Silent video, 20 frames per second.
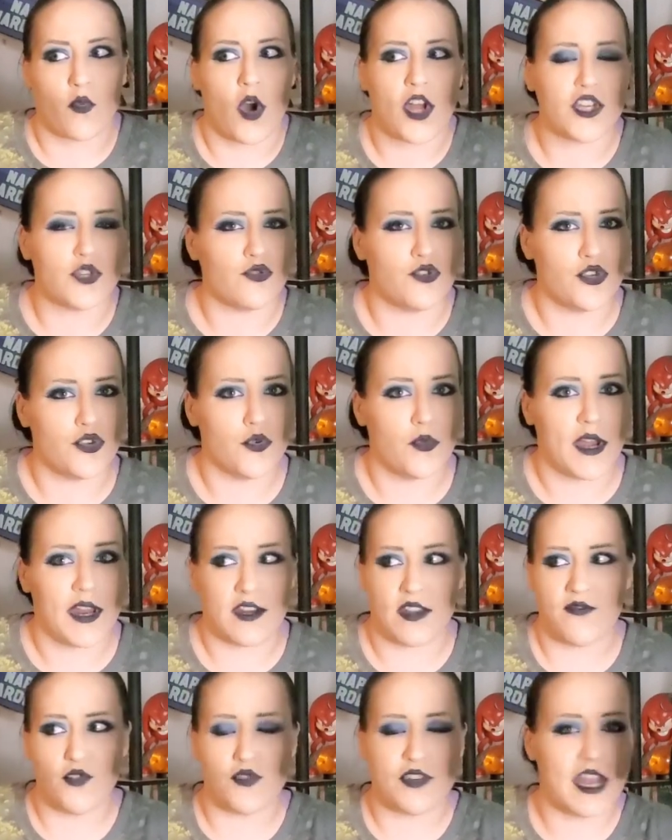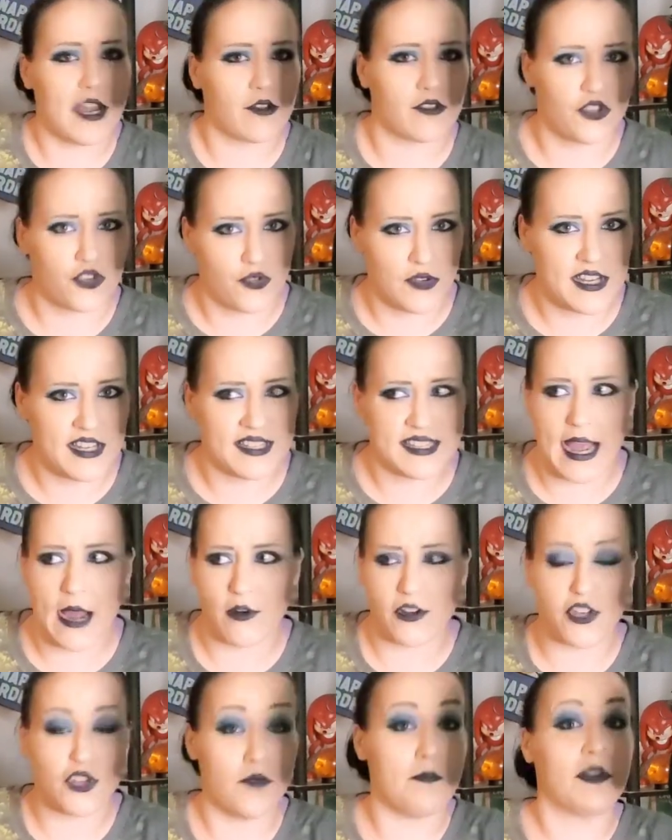what you do to it. If you tear the trees
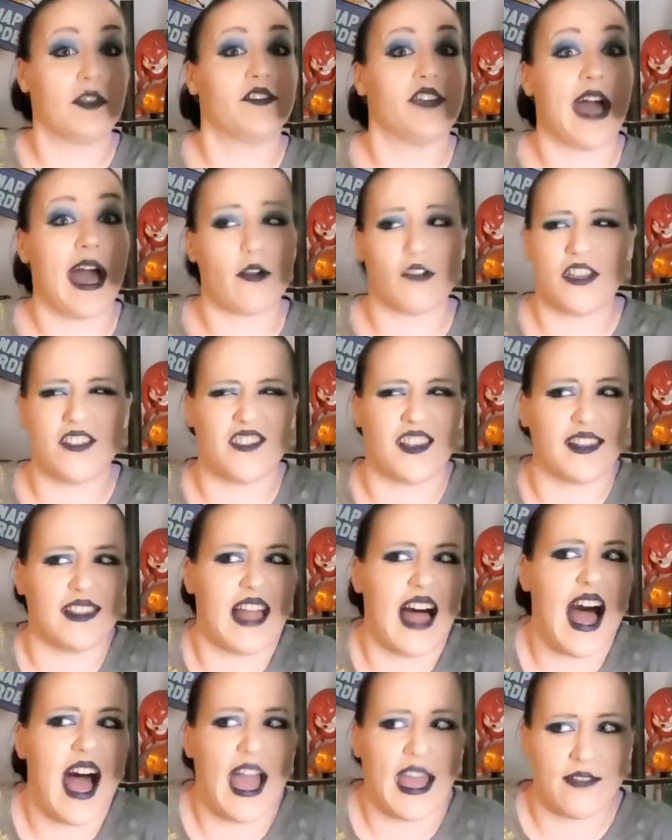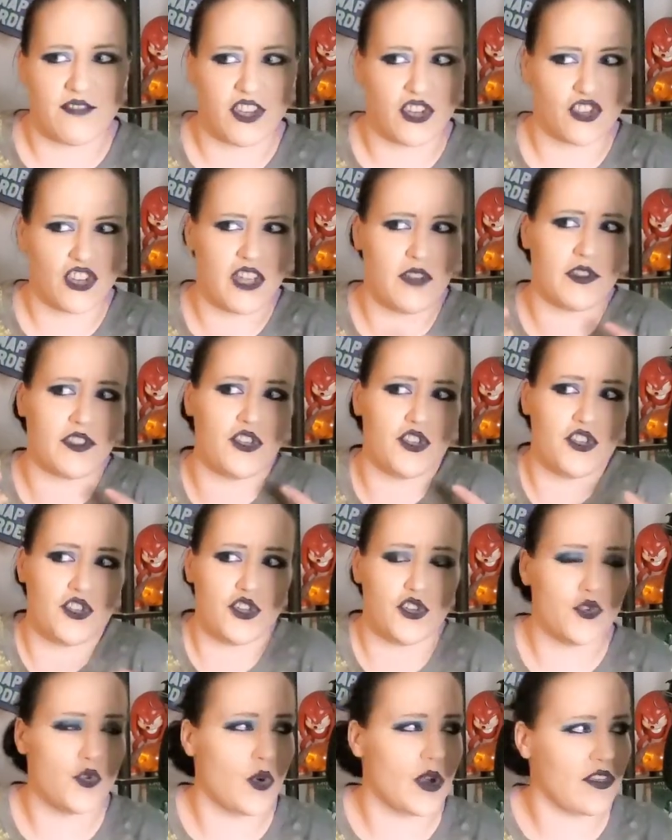down and you build a house, it's alive. There's it with the
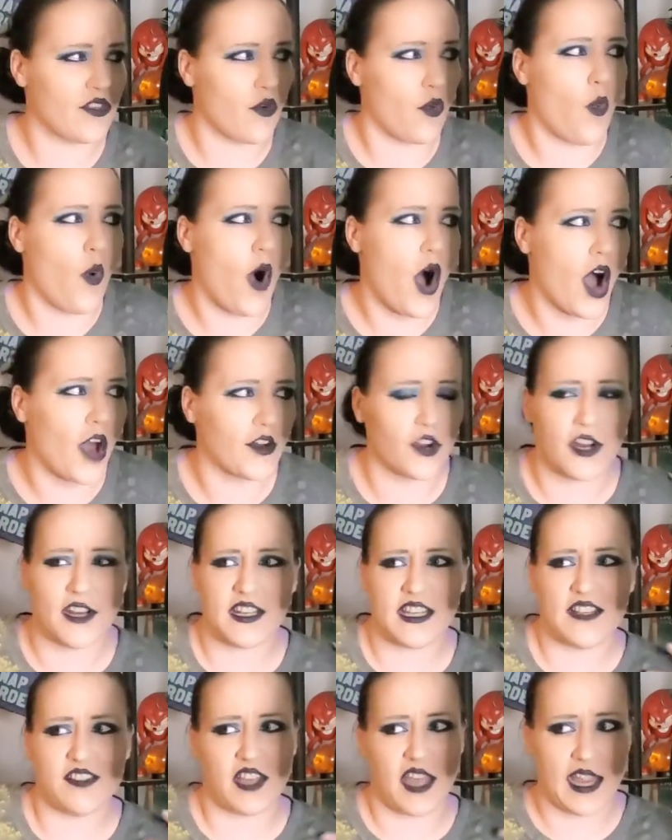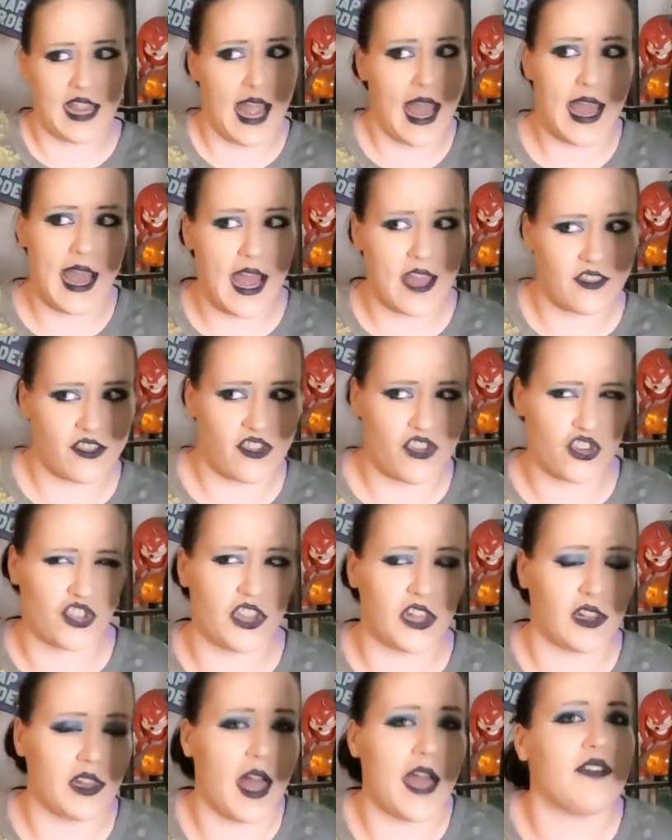dew and the water, and he's like, I just
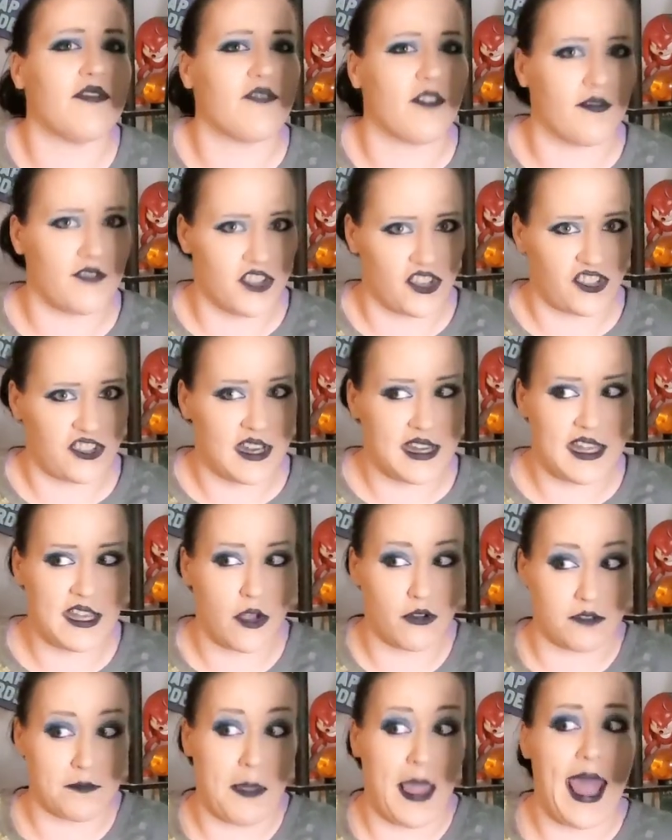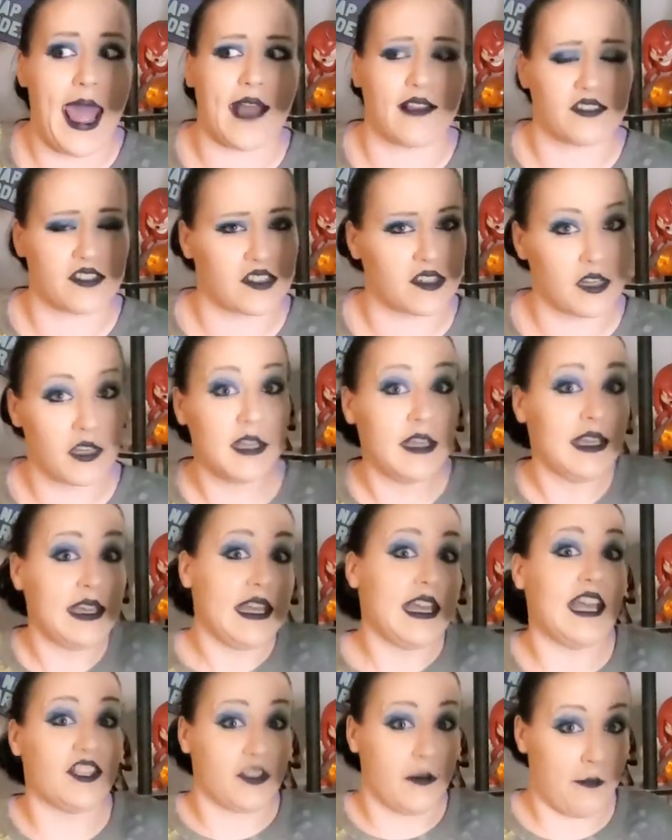the life of the city goes past.
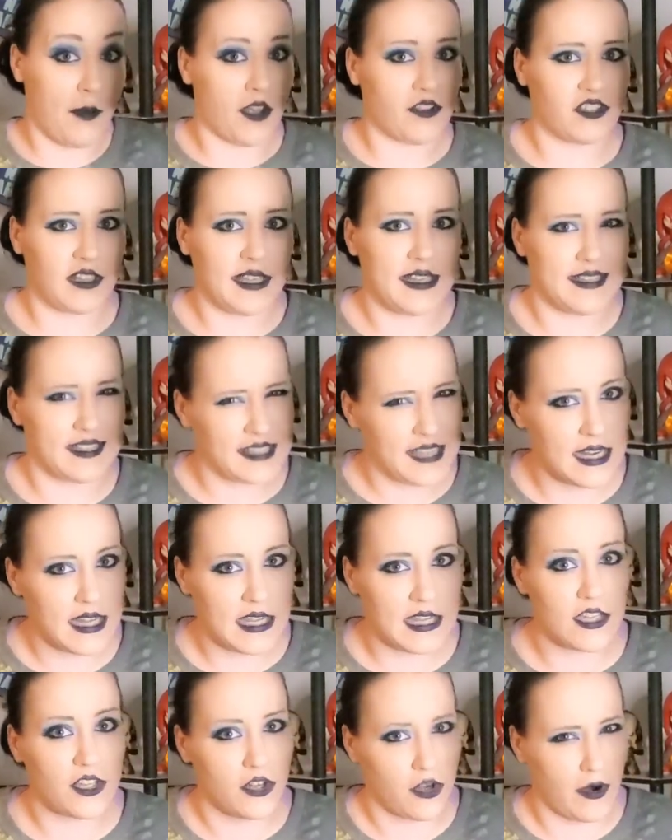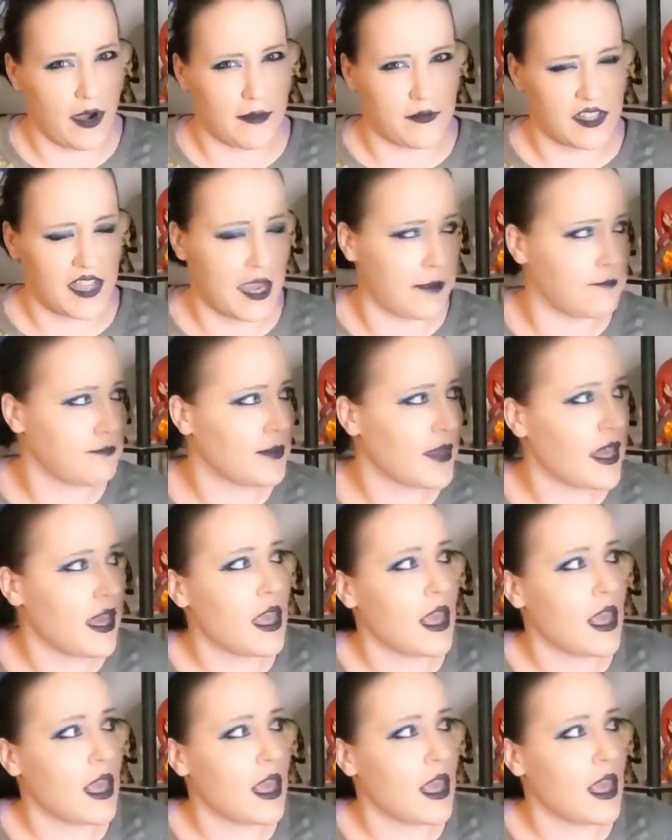It's a bustling city, you know what I'm saying?